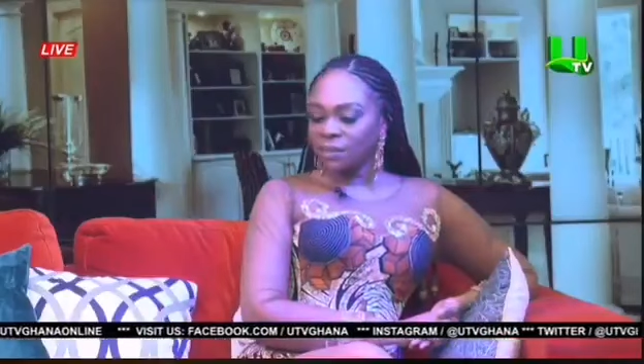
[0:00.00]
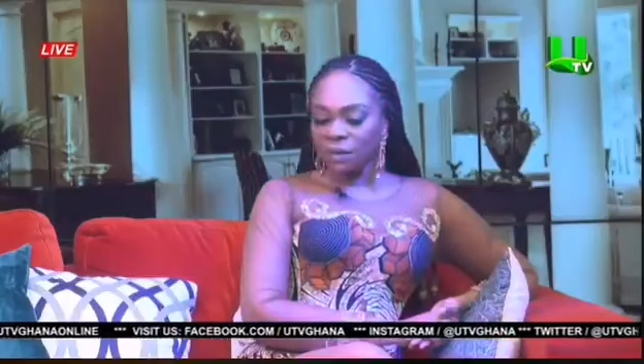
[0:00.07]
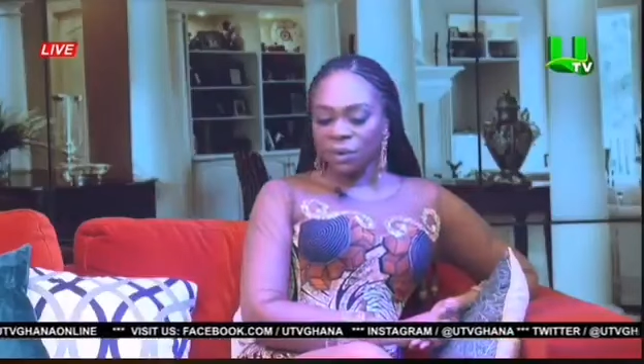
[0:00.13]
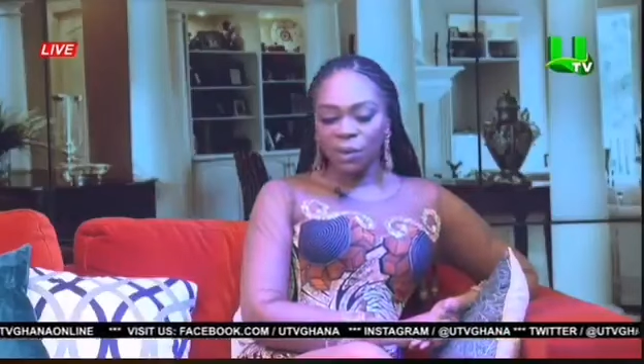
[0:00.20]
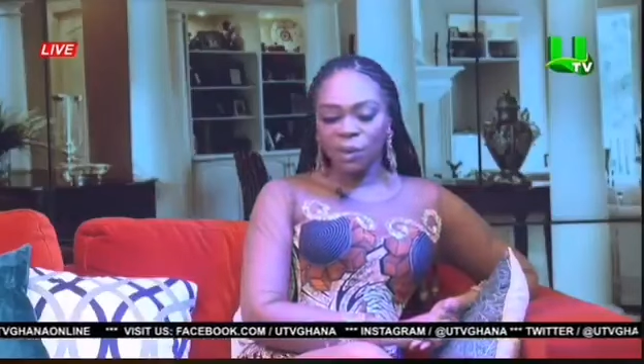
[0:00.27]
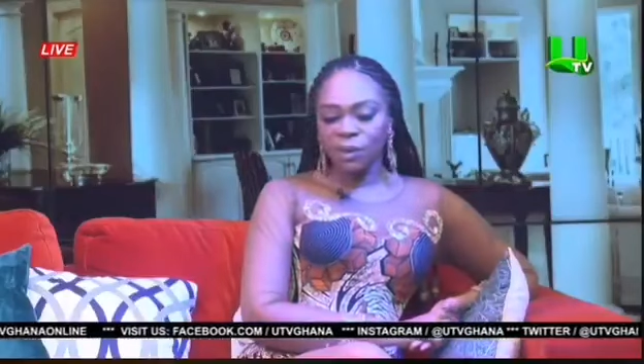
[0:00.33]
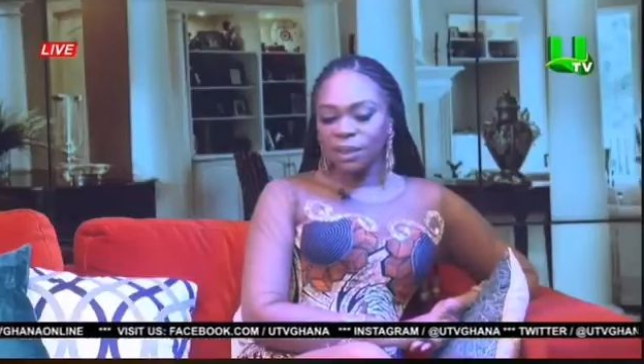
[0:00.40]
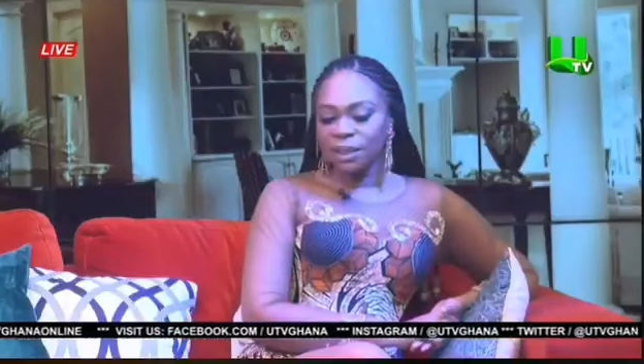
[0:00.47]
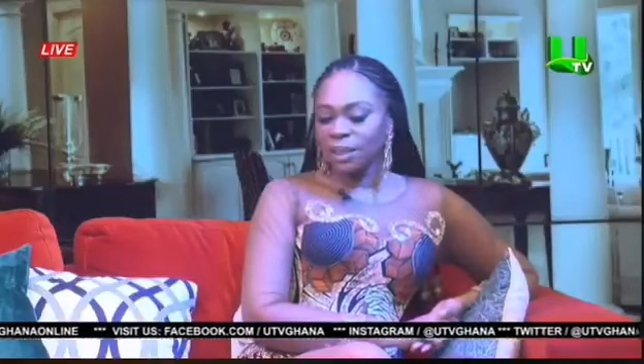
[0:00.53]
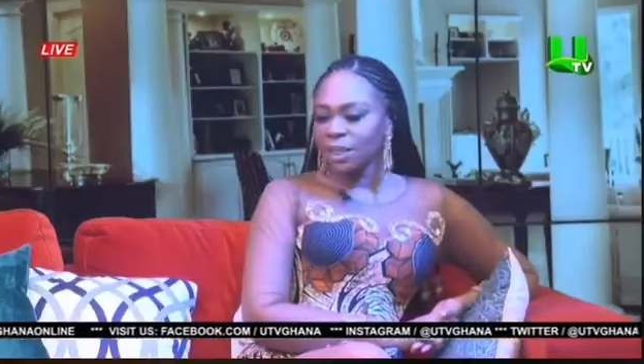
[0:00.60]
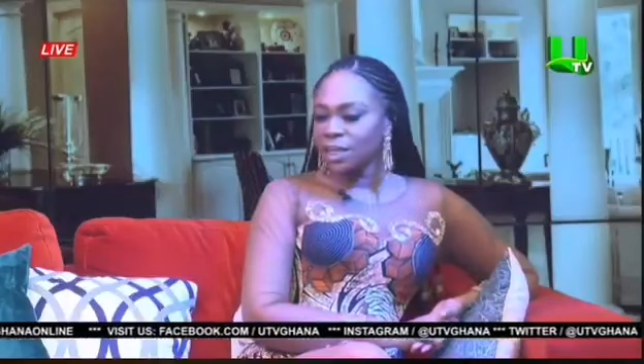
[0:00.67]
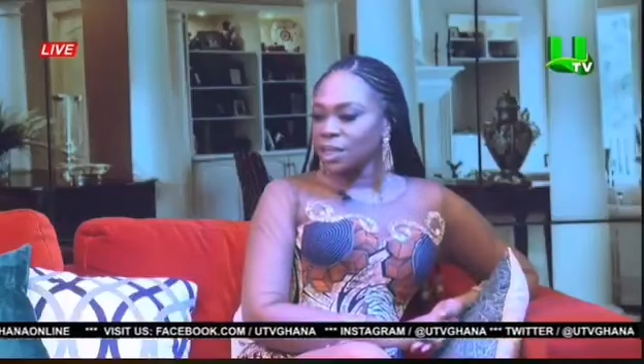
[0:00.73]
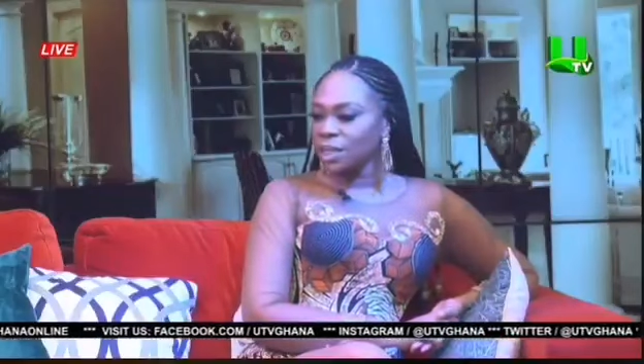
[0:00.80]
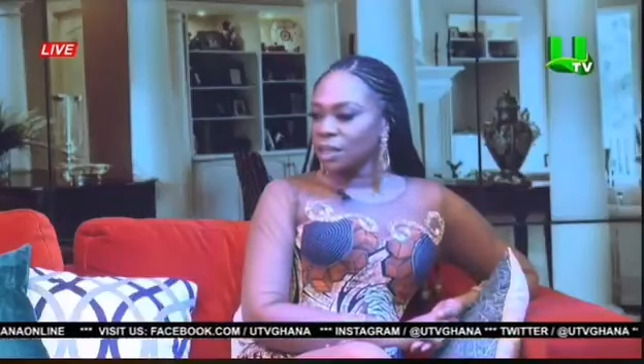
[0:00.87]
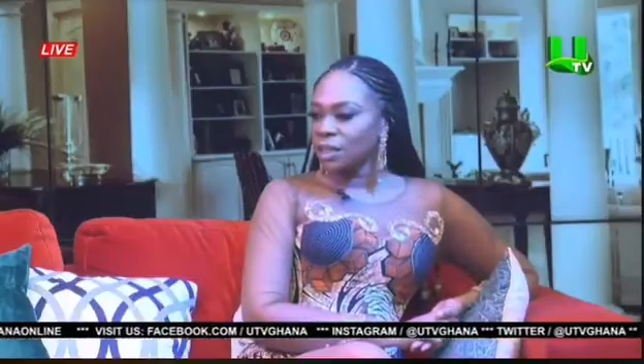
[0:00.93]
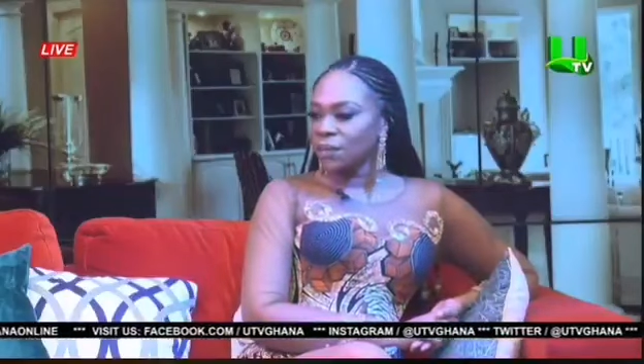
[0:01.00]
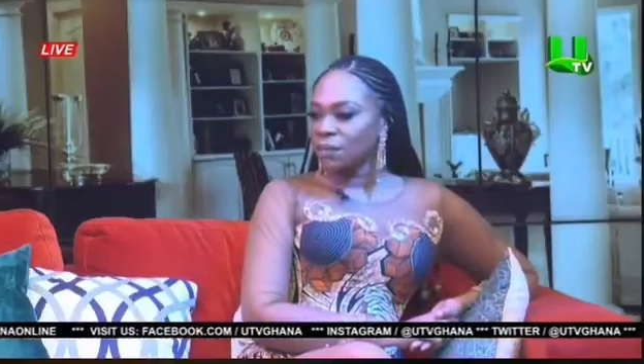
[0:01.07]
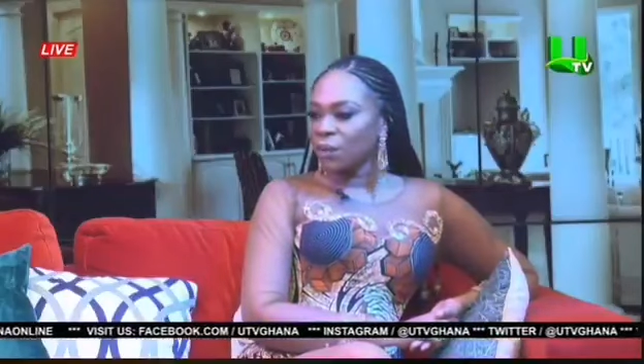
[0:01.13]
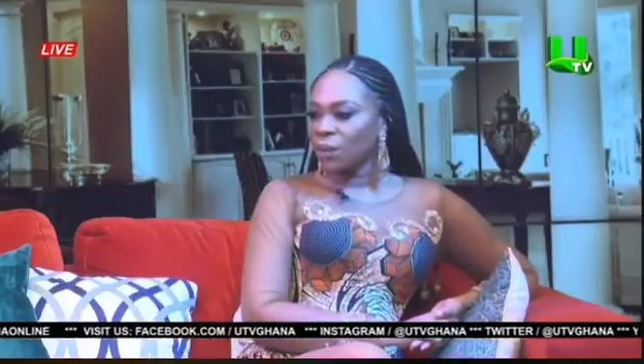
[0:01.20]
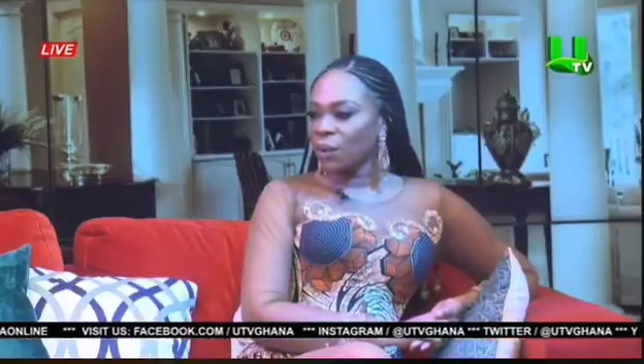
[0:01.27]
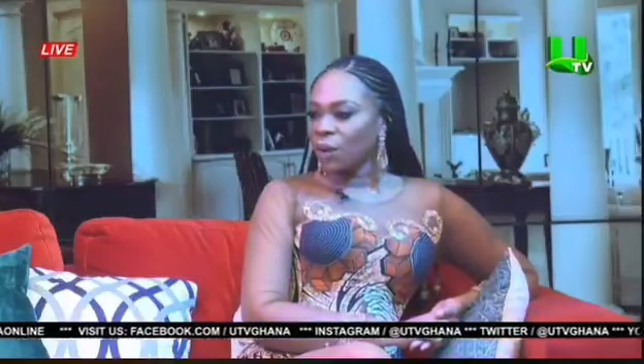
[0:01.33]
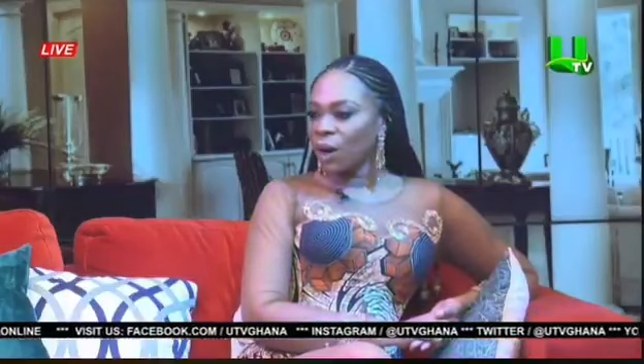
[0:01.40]
difficult
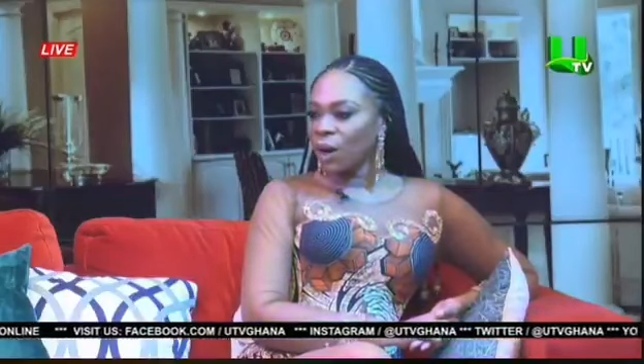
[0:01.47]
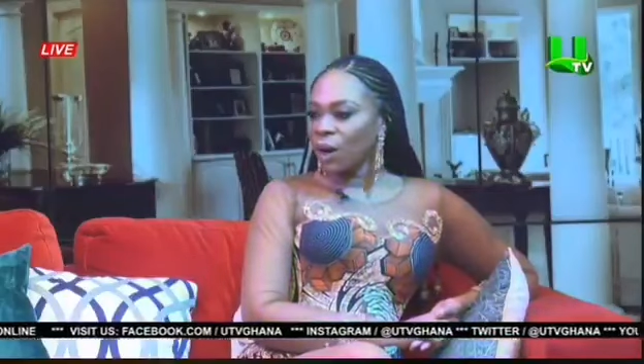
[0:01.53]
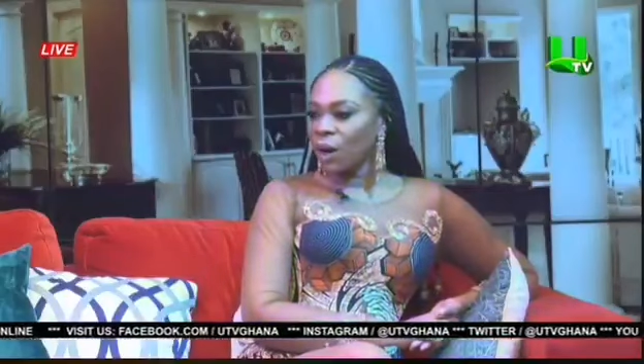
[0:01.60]
decisions for